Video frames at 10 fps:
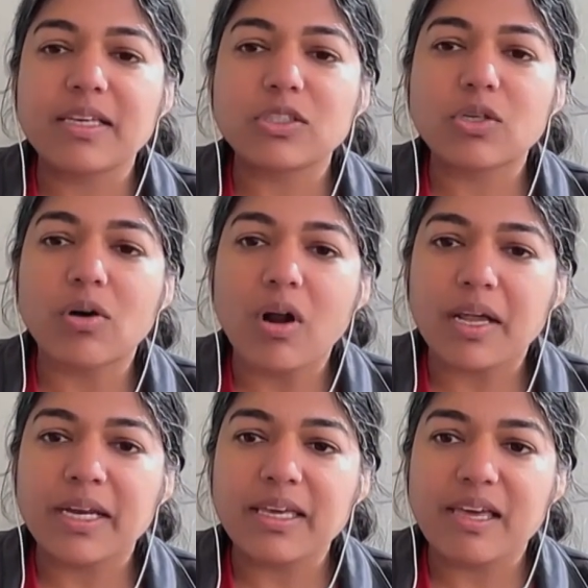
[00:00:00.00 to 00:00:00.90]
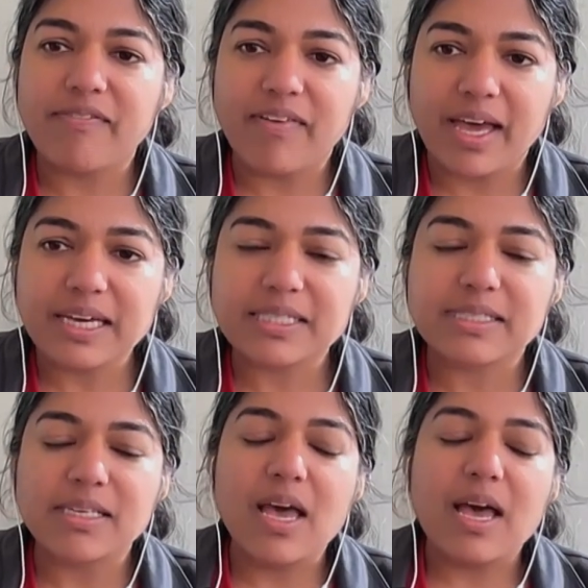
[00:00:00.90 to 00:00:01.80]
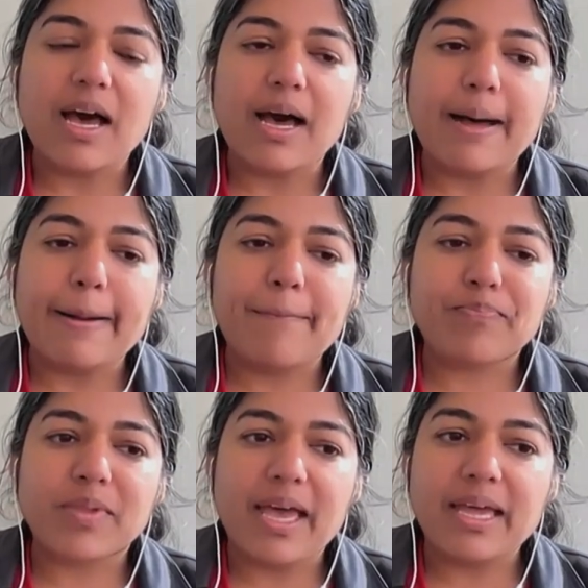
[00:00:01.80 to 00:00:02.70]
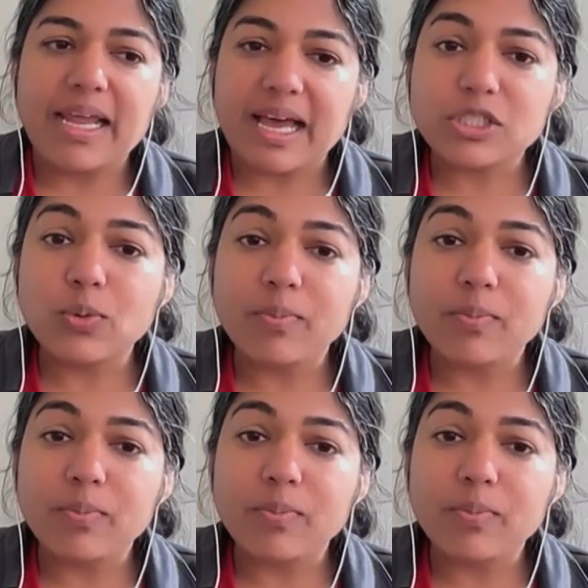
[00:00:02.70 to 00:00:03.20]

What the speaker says: these chronic effects. And as you